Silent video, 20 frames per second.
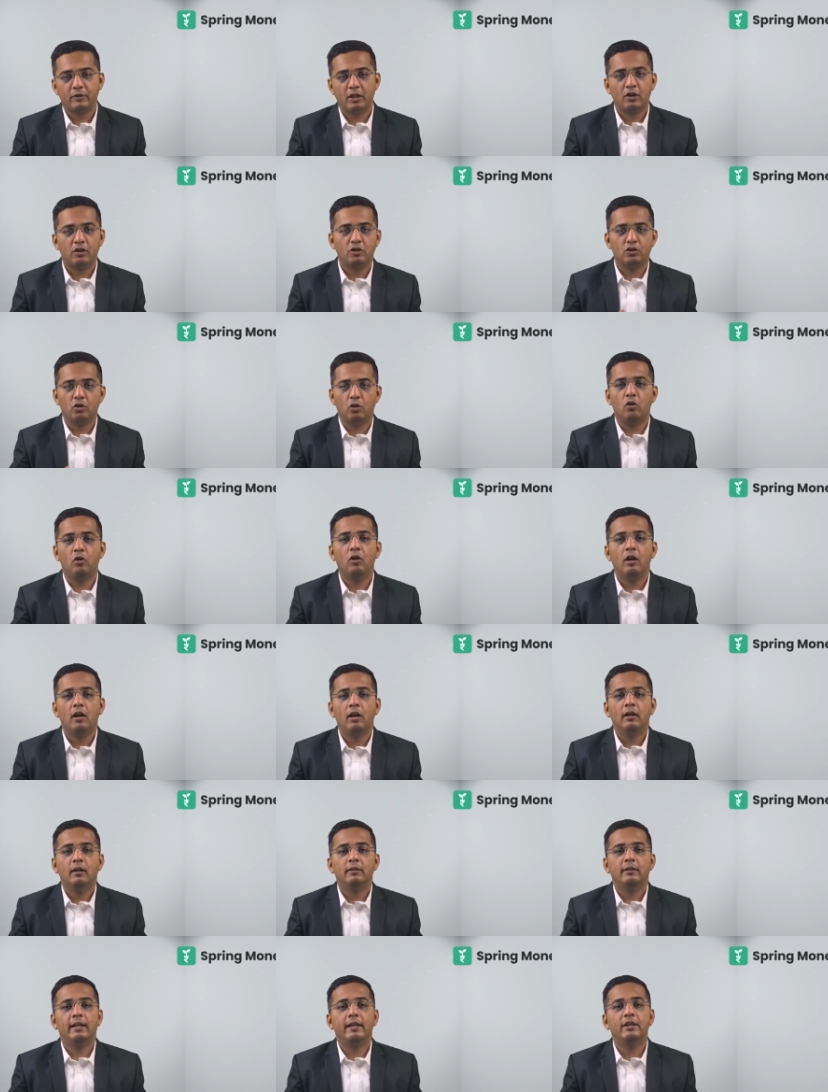So,
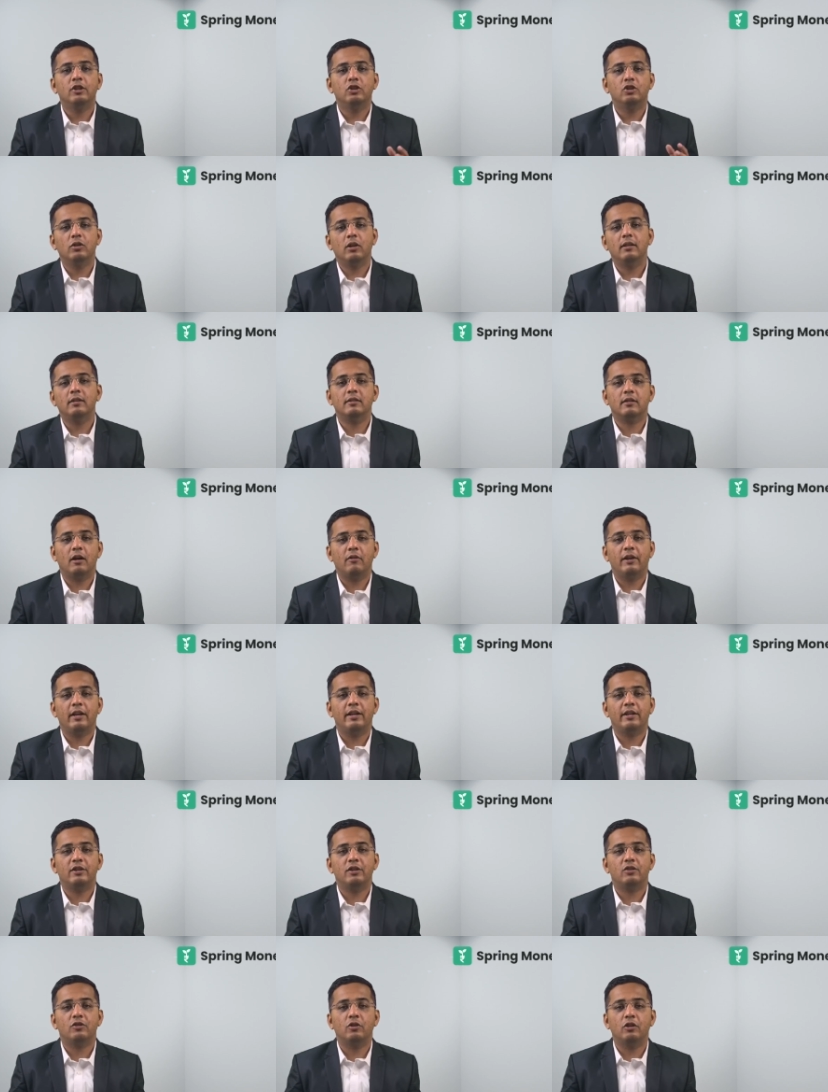the insurance
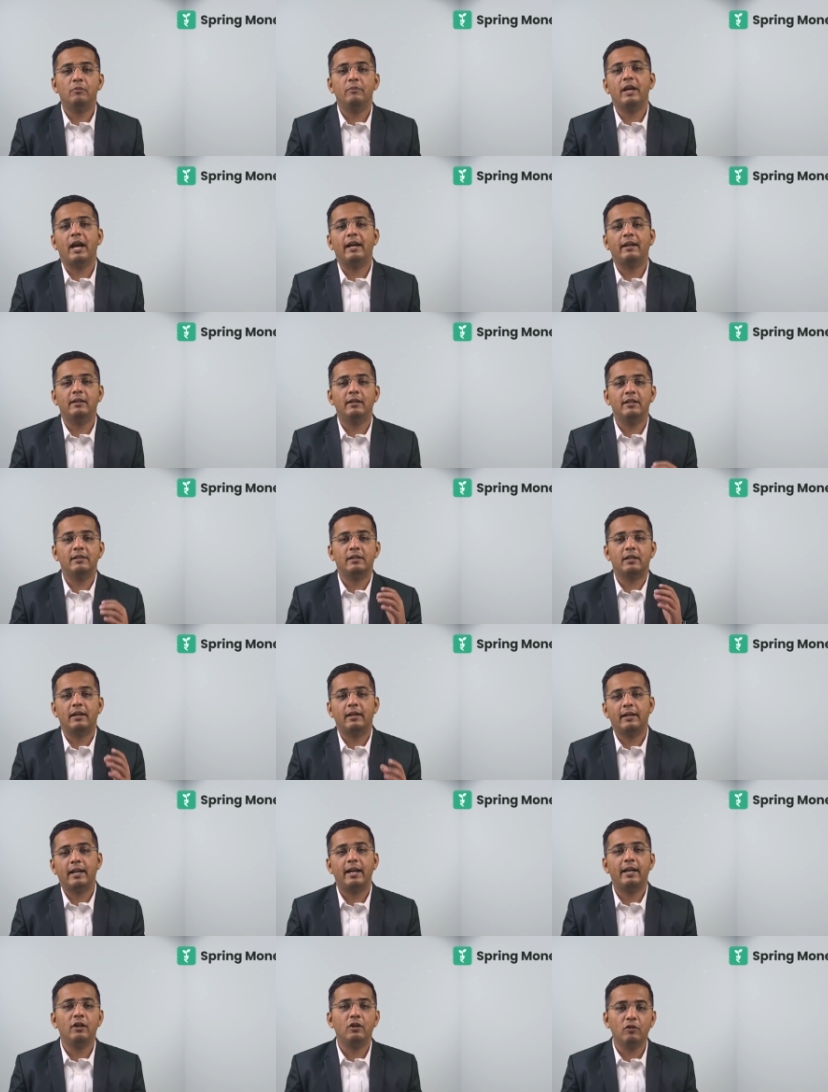coverage should be at least
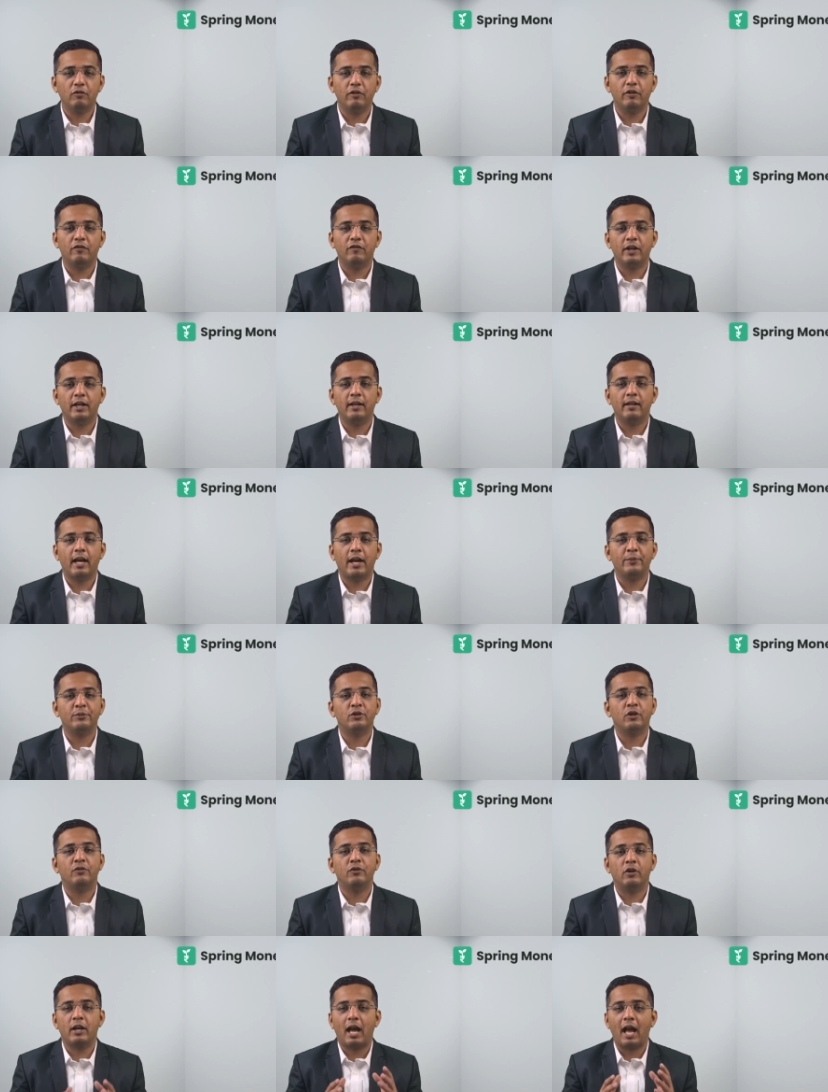10 to 15 times
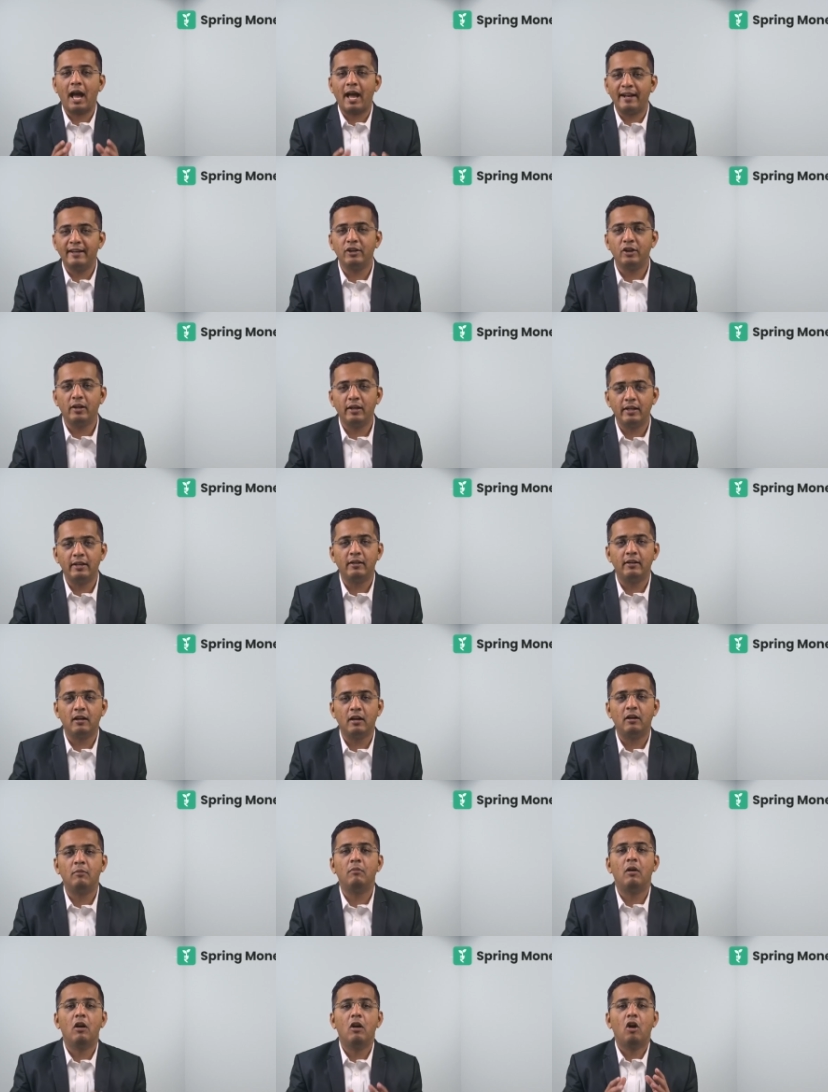of your annual
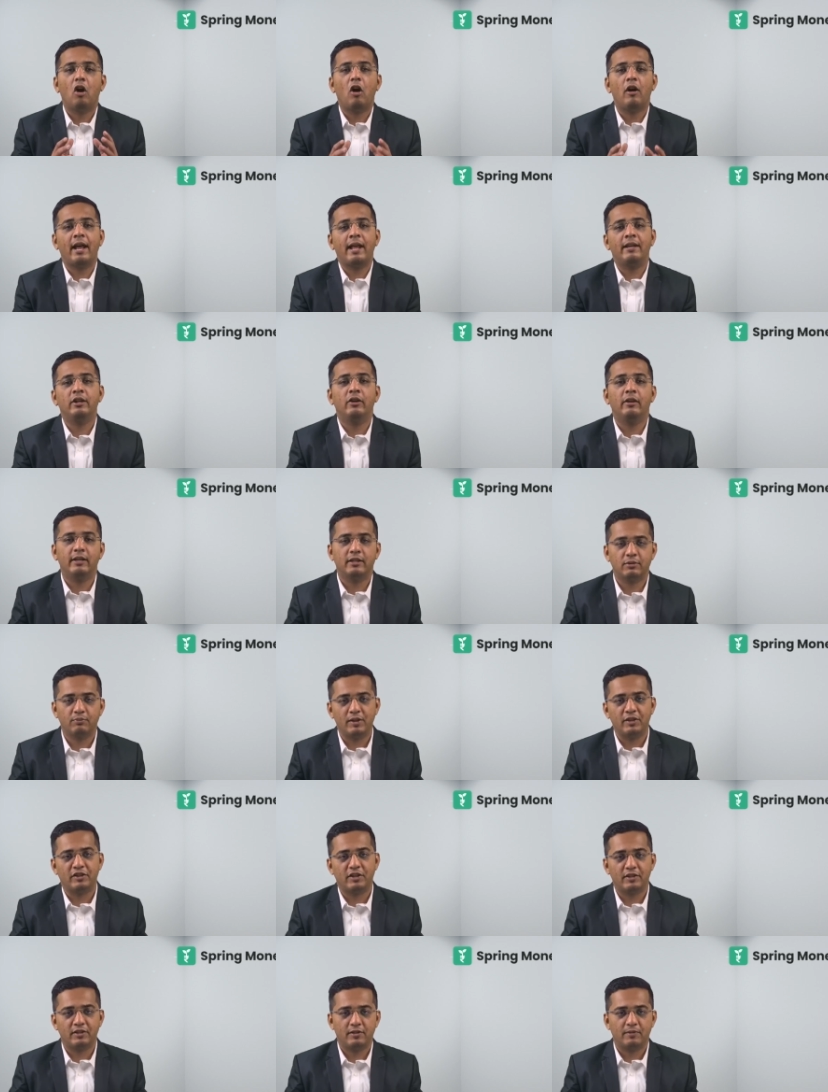income or annual
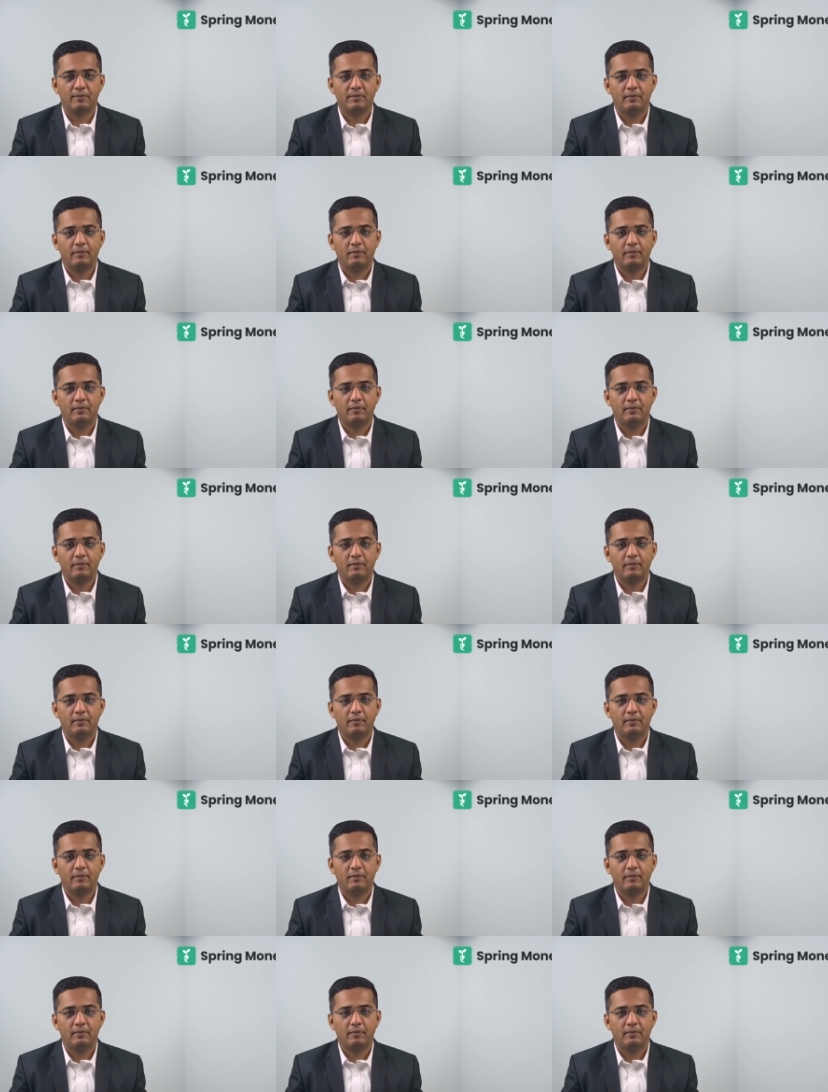expenses.